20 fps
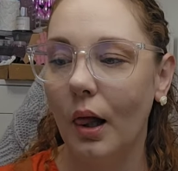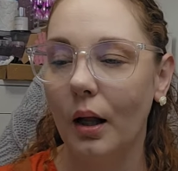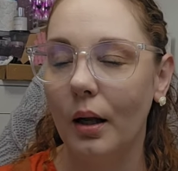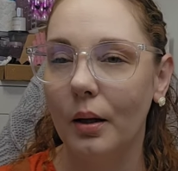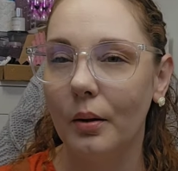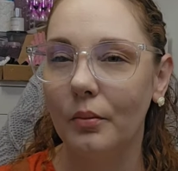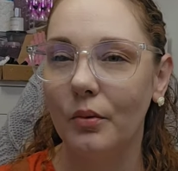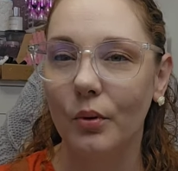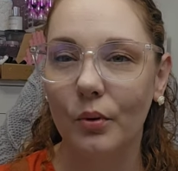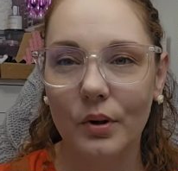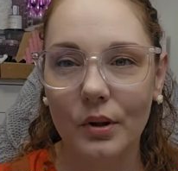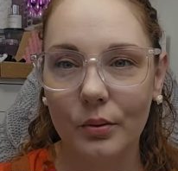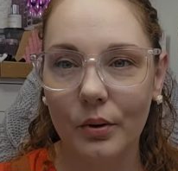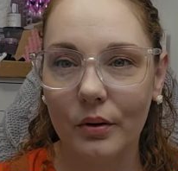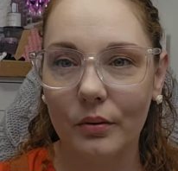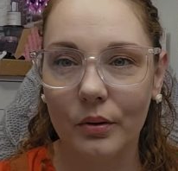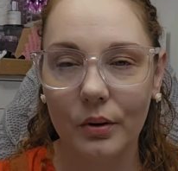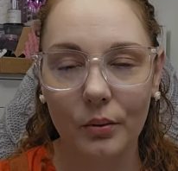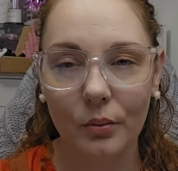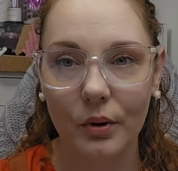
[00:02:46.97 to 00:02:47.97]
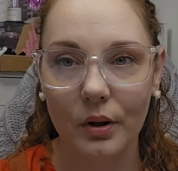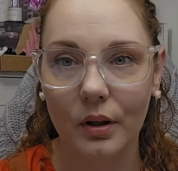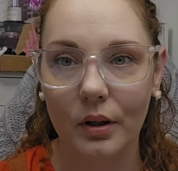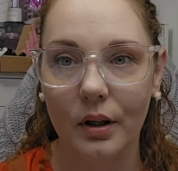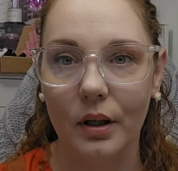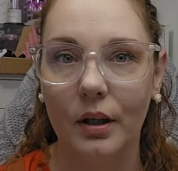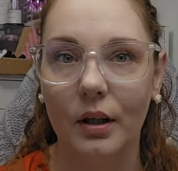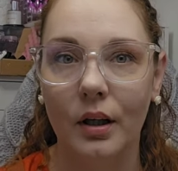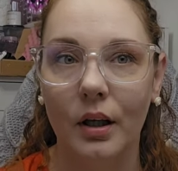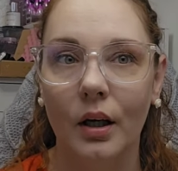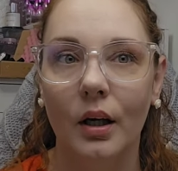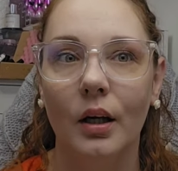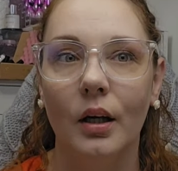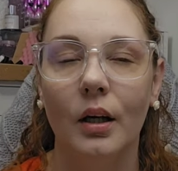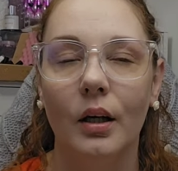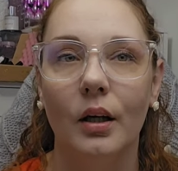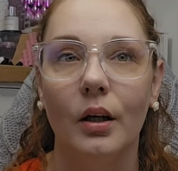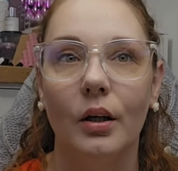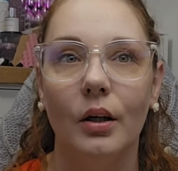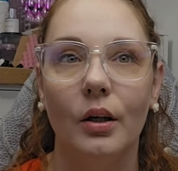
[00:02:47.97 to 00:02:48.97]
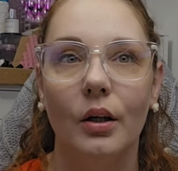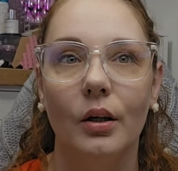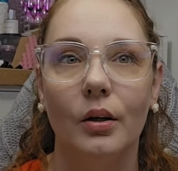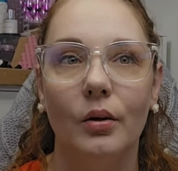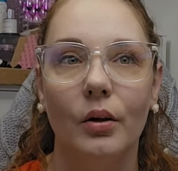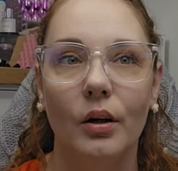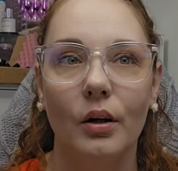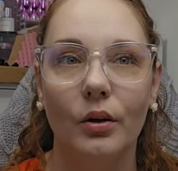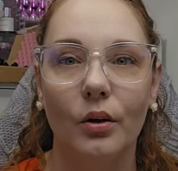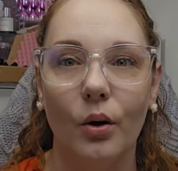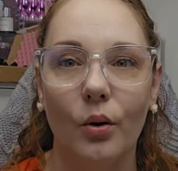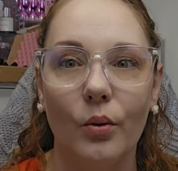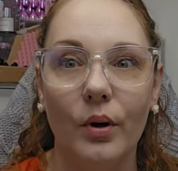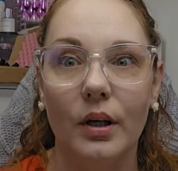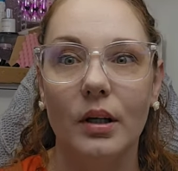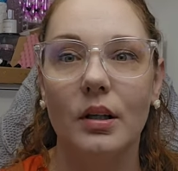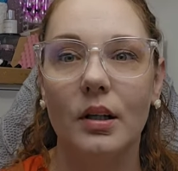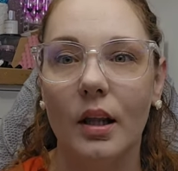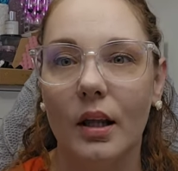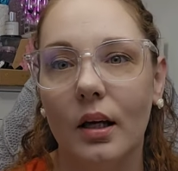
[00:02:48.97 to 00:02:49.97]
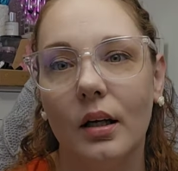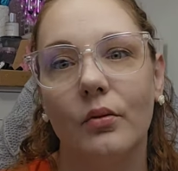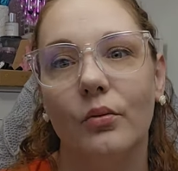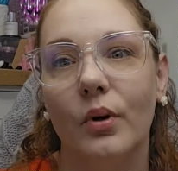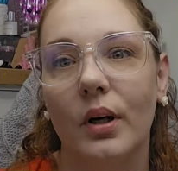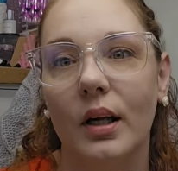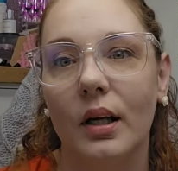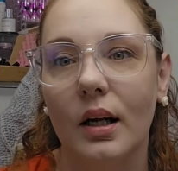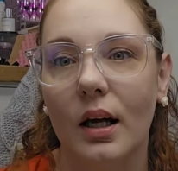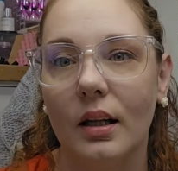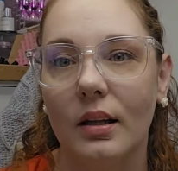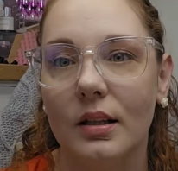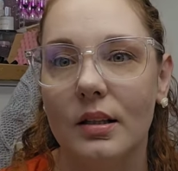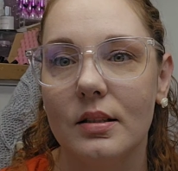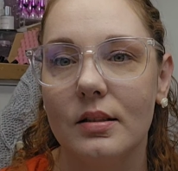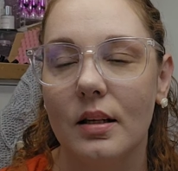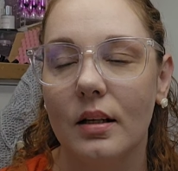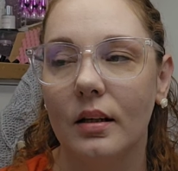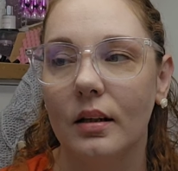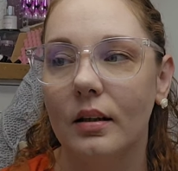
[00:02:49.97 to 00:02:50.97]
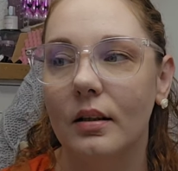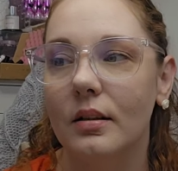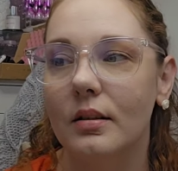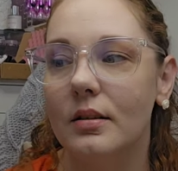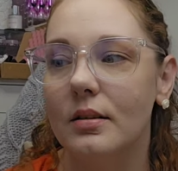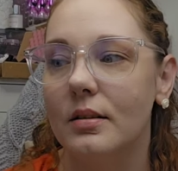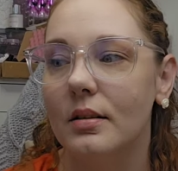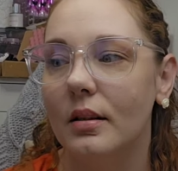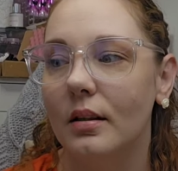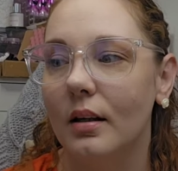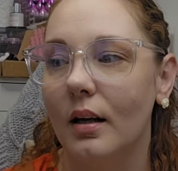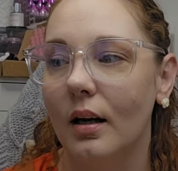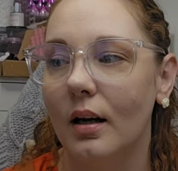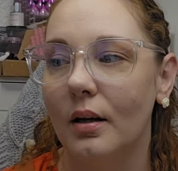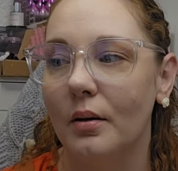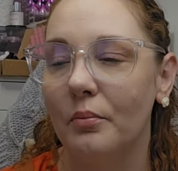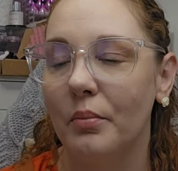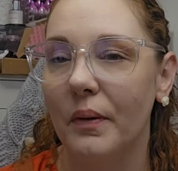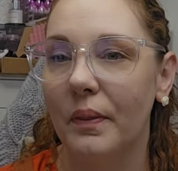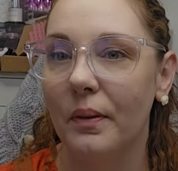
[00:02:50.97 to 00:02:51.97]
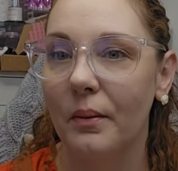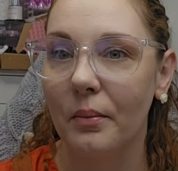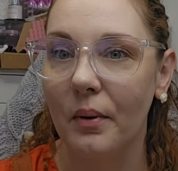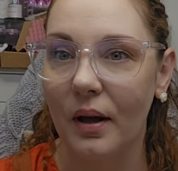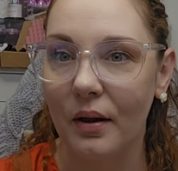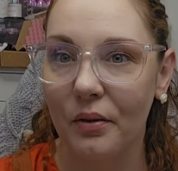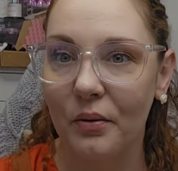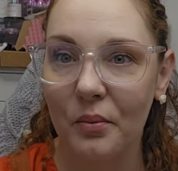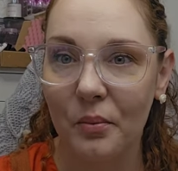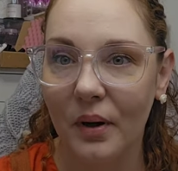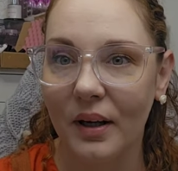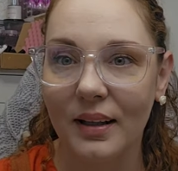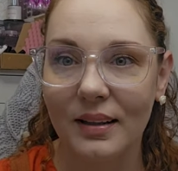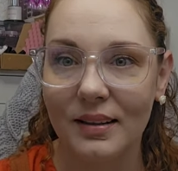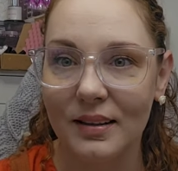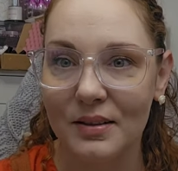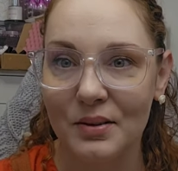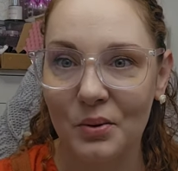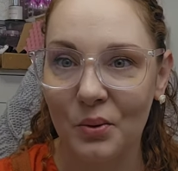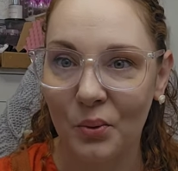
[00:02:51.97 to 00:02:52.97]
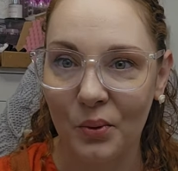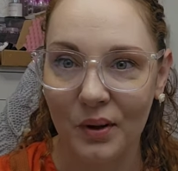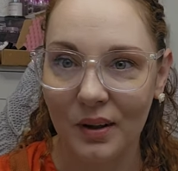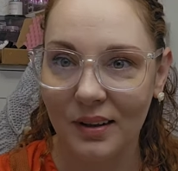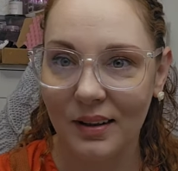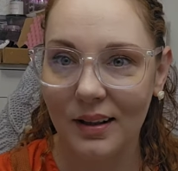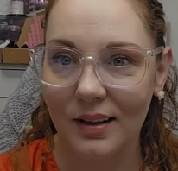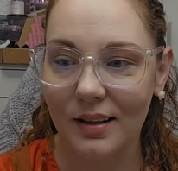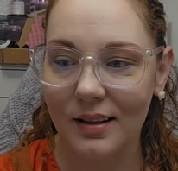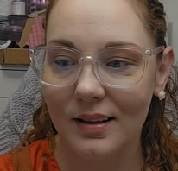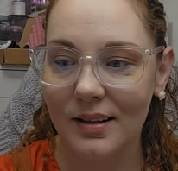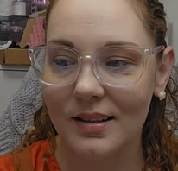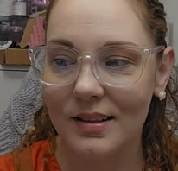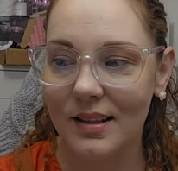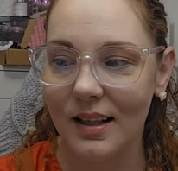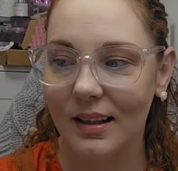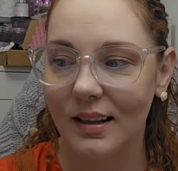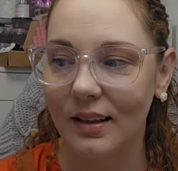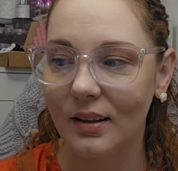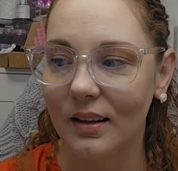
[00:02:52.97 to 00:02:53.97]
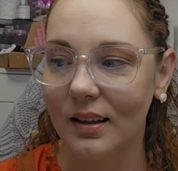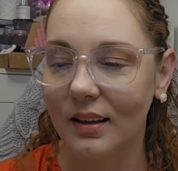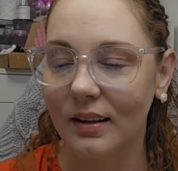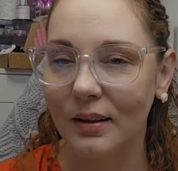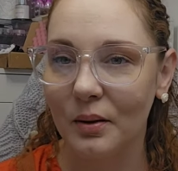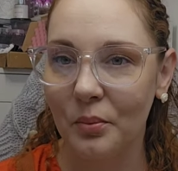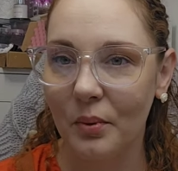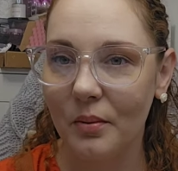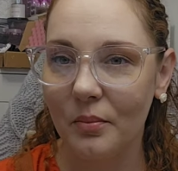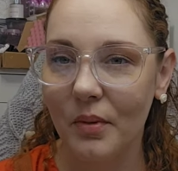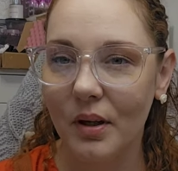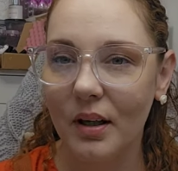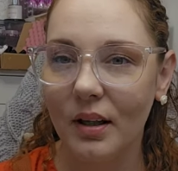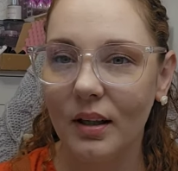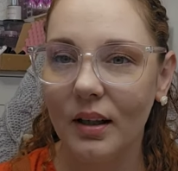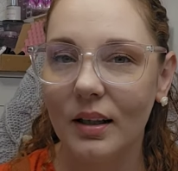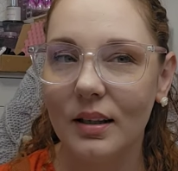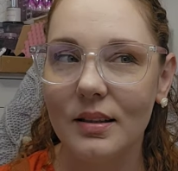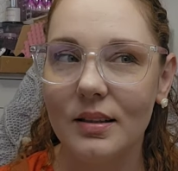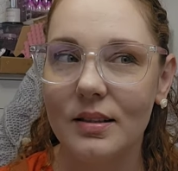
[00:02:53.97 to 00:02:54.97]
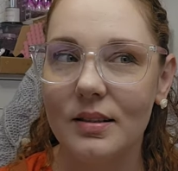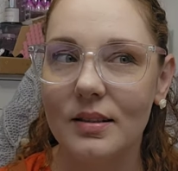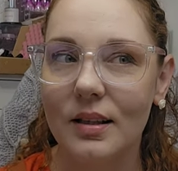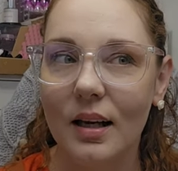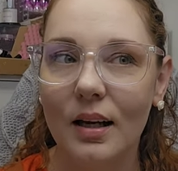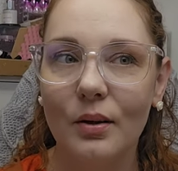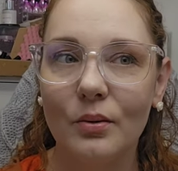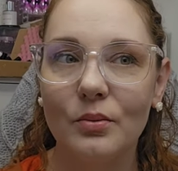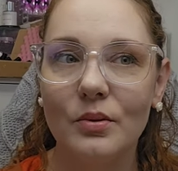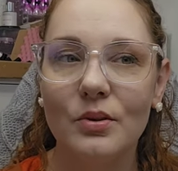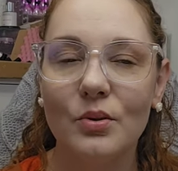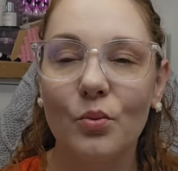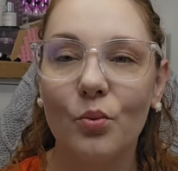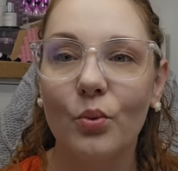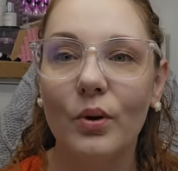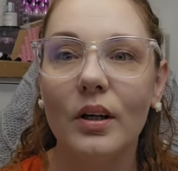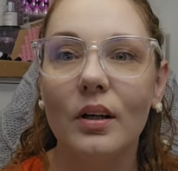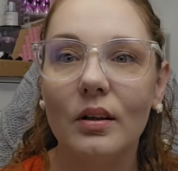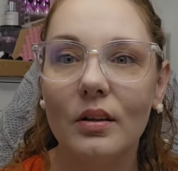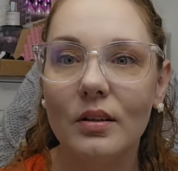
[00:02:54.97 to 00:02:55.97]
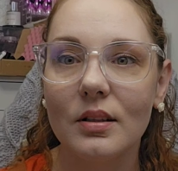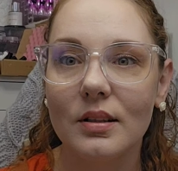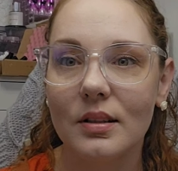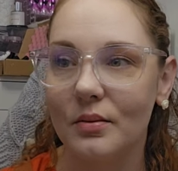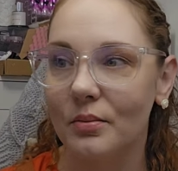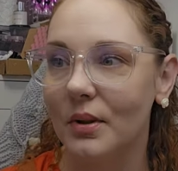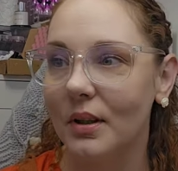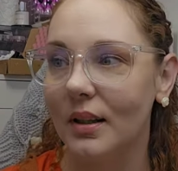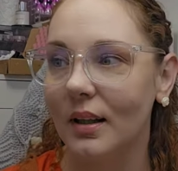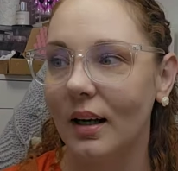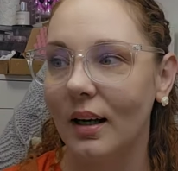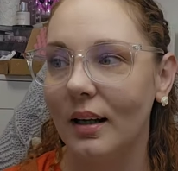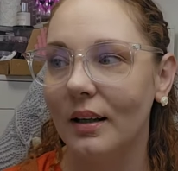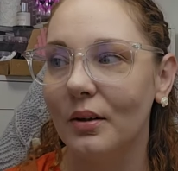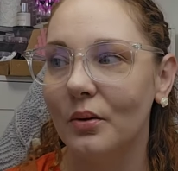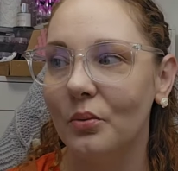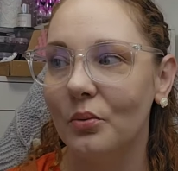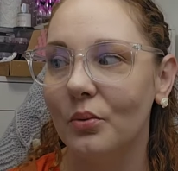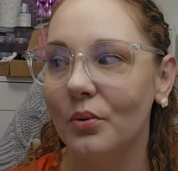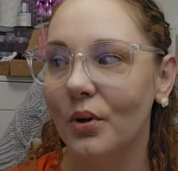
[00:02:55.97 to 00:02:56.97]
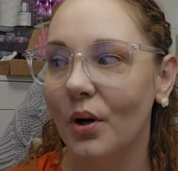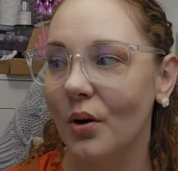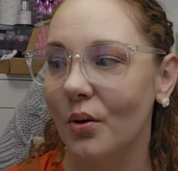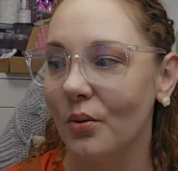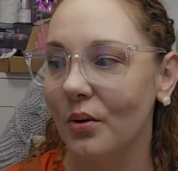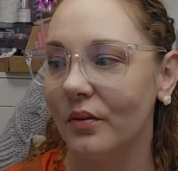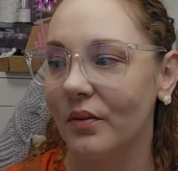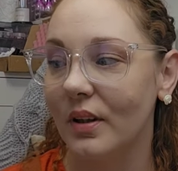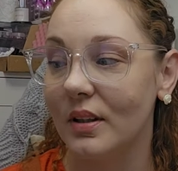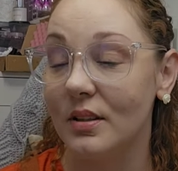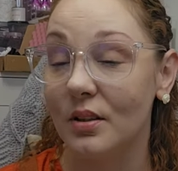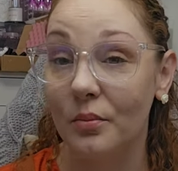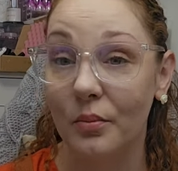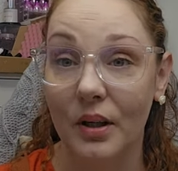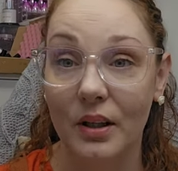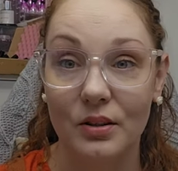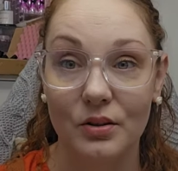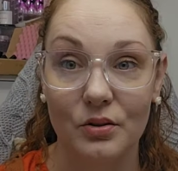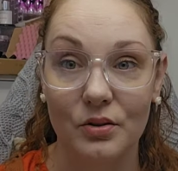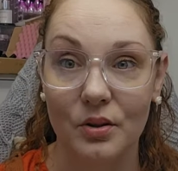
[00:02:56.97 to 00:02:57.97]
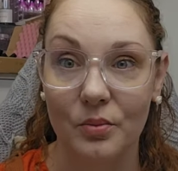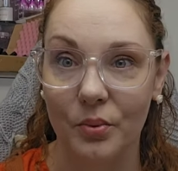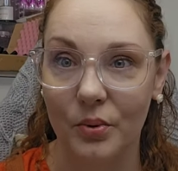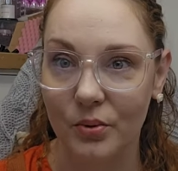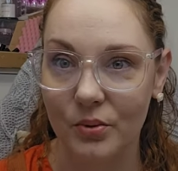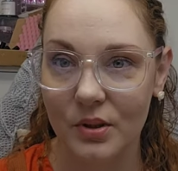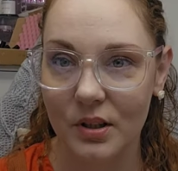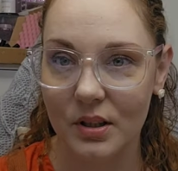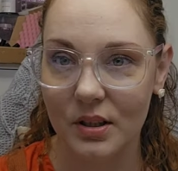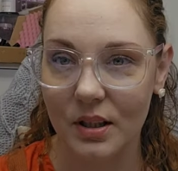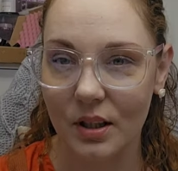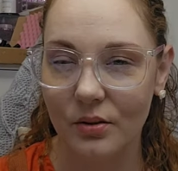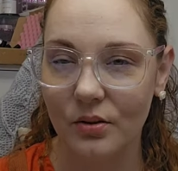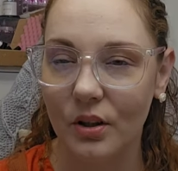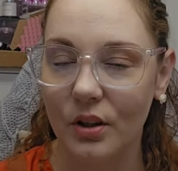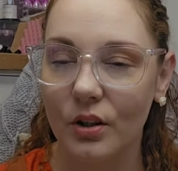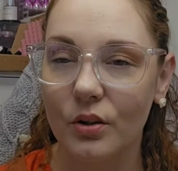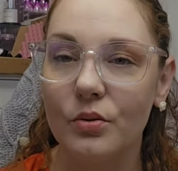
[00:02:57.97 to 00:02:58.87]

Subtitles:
Nor do I really want to, like, go into that right at this second. But the other mic doesn't work like this, and then the clip-on mic, it sounds weird to me. I don't know if that's how mics are supposed to sound.